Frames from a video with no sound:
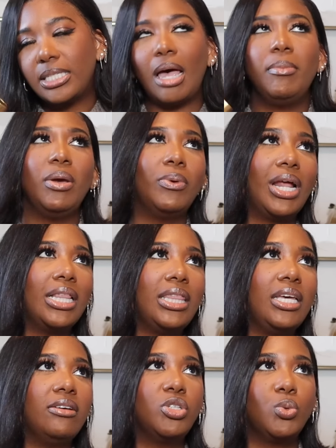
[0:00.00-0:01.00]
I mean, when I
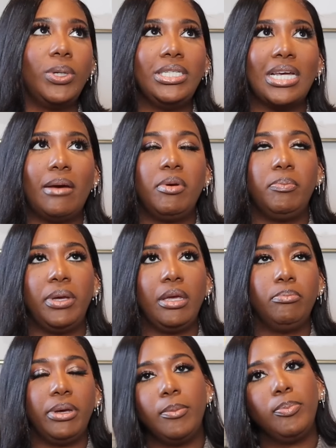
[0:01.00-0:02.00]
think of Sweet Diamond
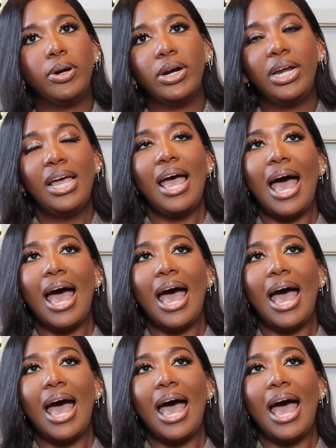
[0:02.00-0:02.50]
Pink Pepper,